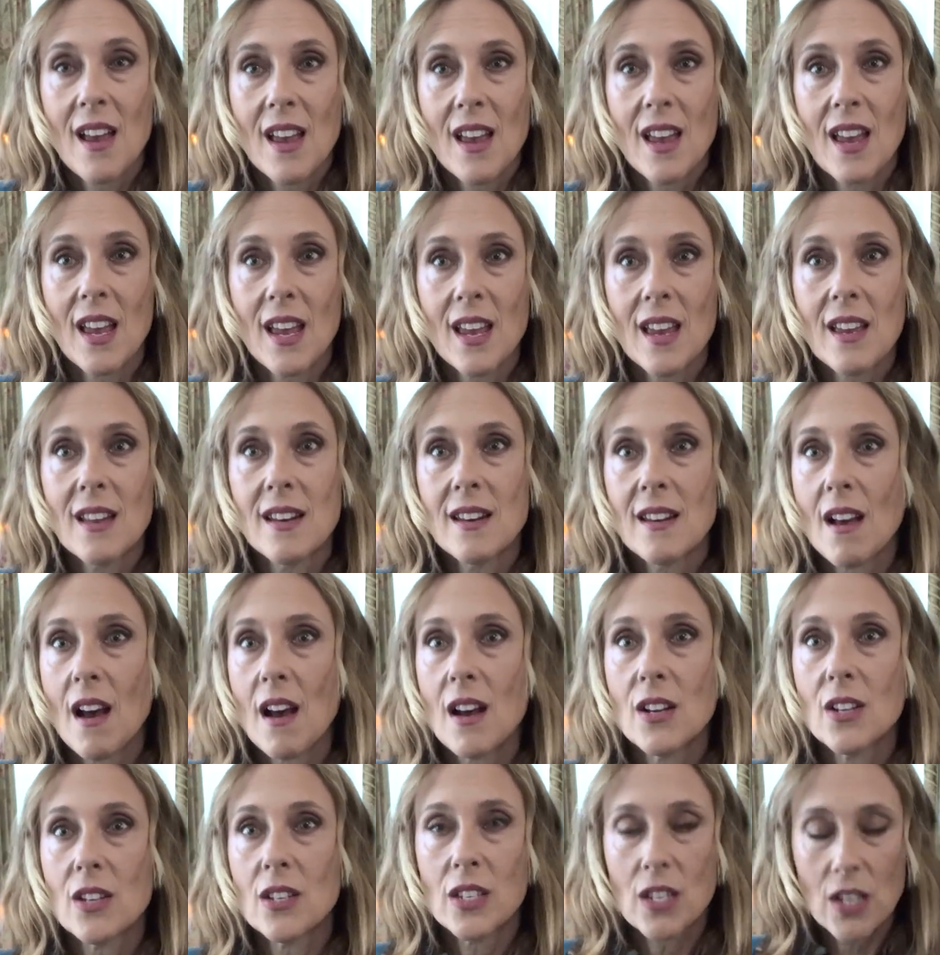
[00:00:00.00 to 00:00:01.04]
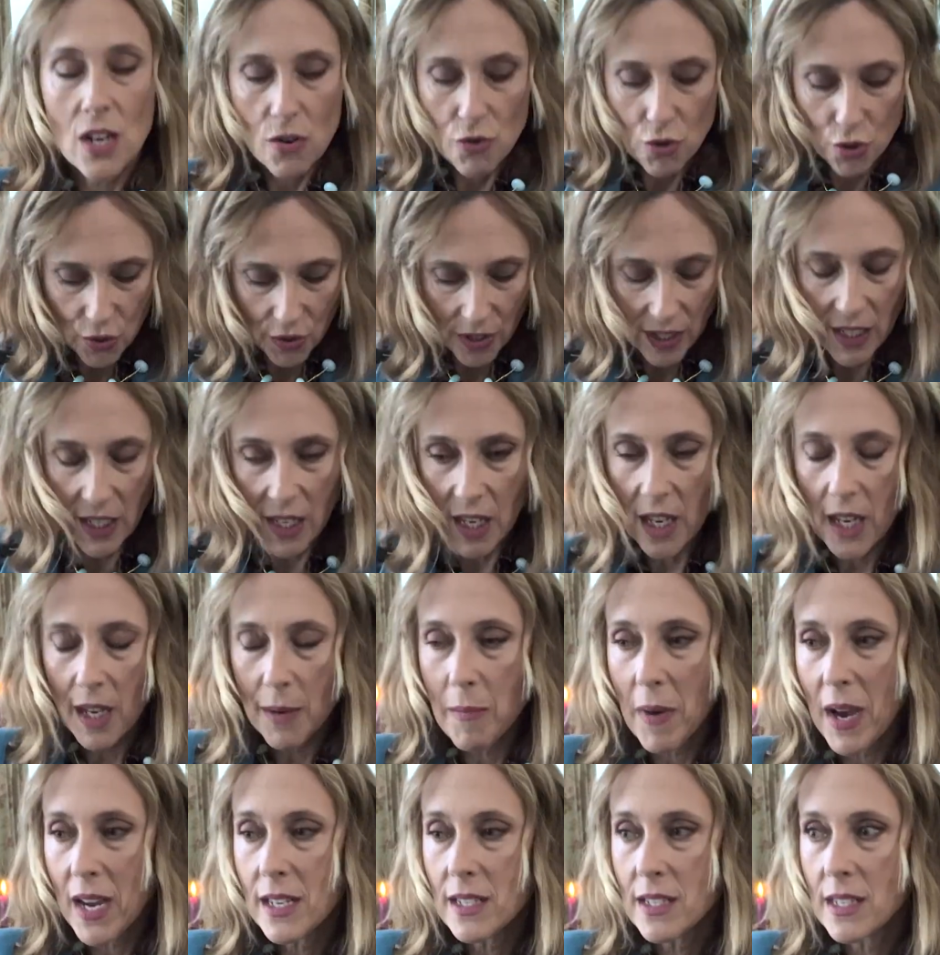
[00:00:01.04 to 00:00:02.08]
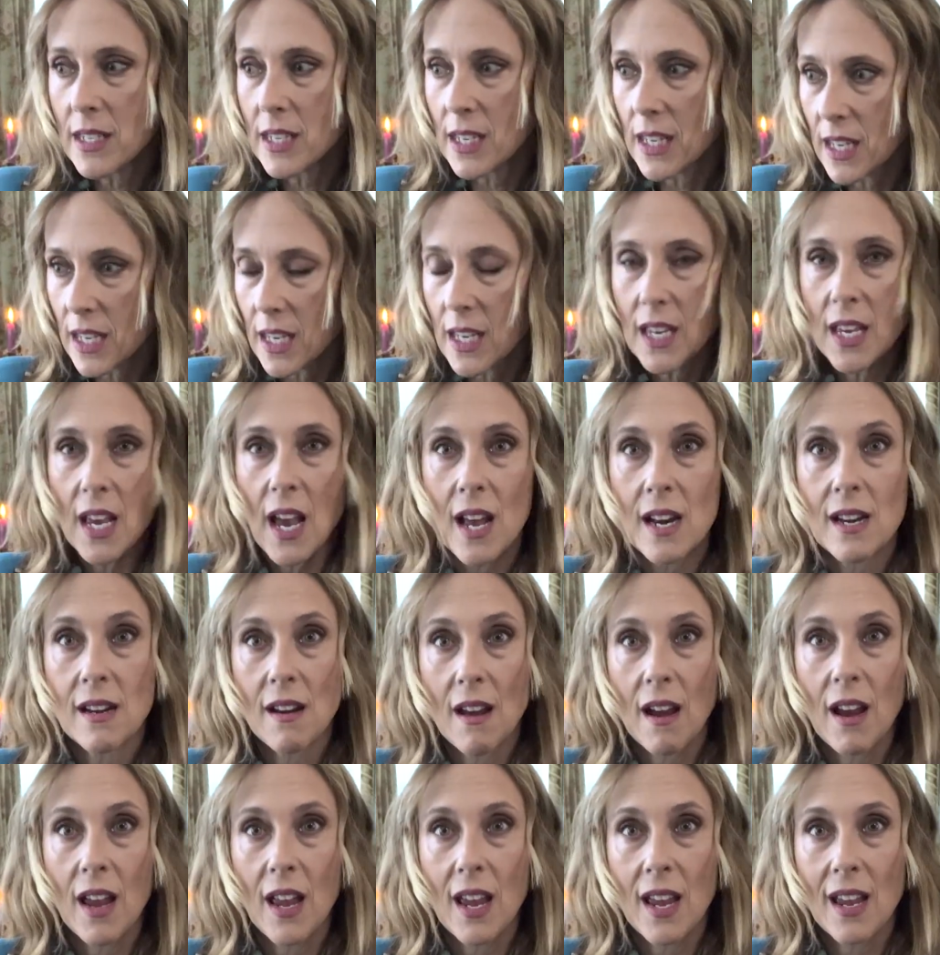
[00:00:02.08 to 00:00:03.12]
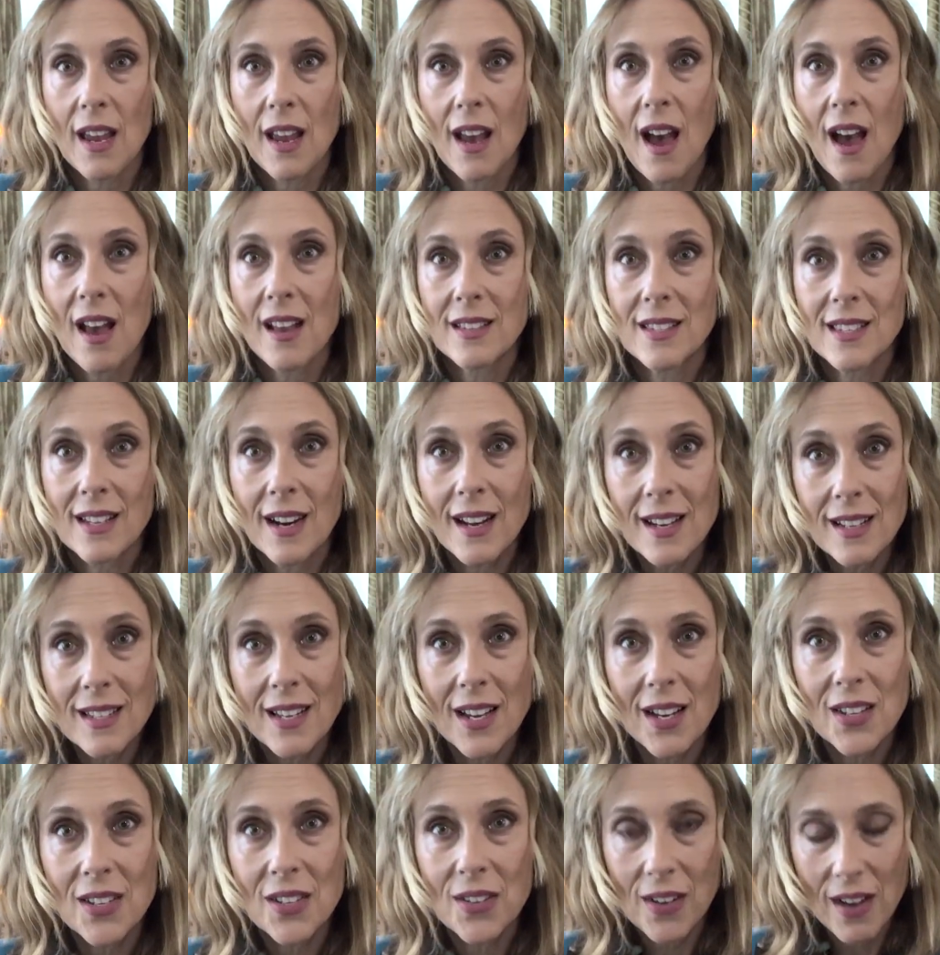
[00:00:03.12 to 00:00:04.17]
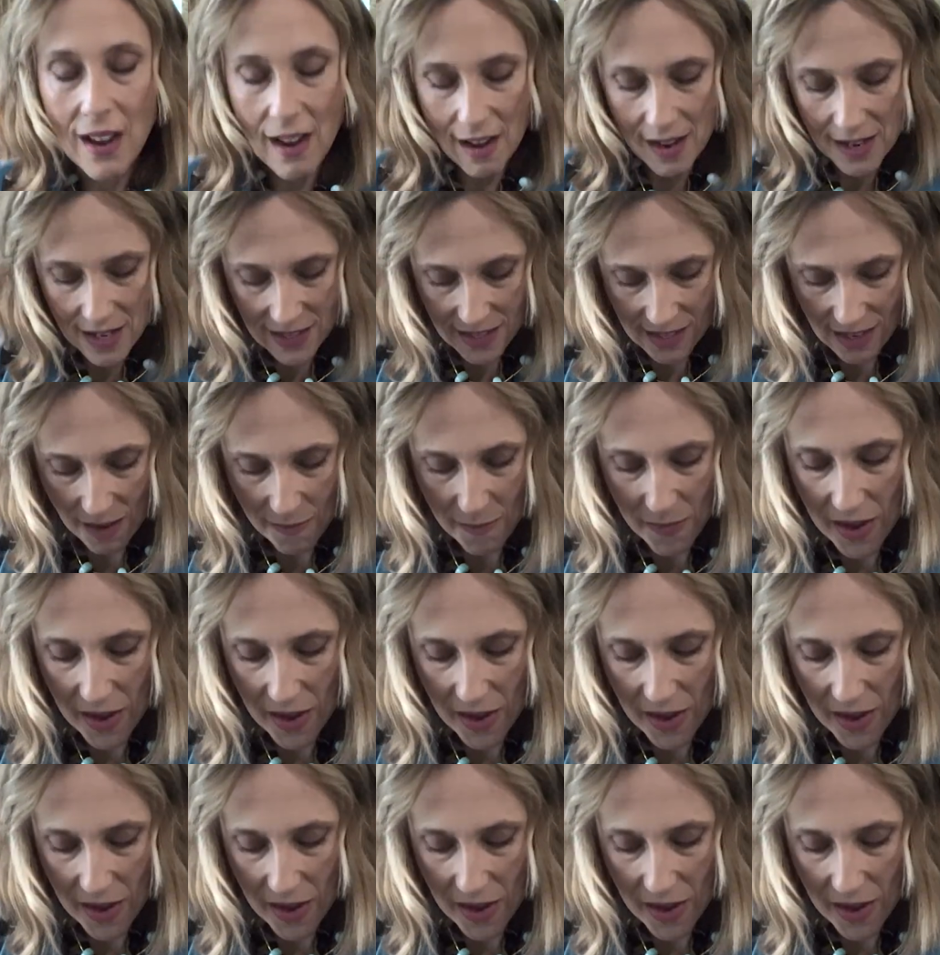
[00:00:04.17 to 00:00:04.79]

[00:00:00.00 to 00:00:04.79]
in drinking my tea at night. Did I tell you guys my